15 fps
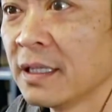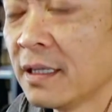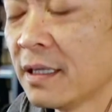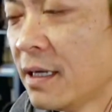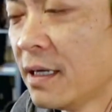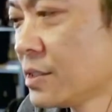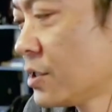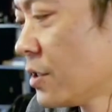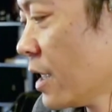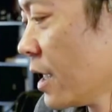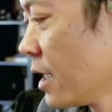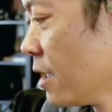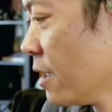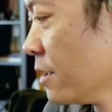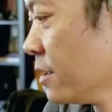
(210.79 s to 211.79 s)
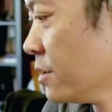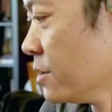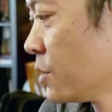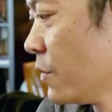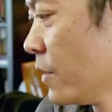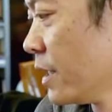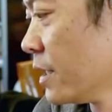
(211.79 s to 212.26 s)
I was trying to get on your
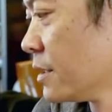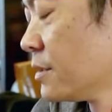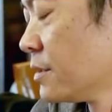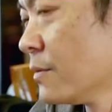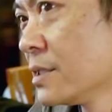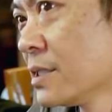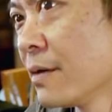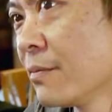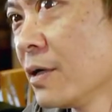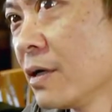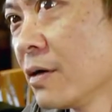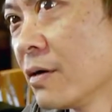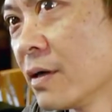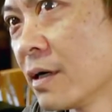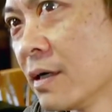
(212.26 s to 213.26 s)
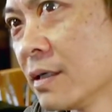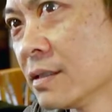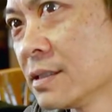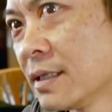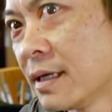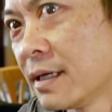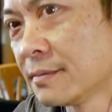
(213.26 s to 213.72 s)
Twitch. What time are you going on
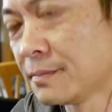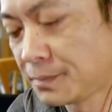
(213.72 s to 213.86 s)
today?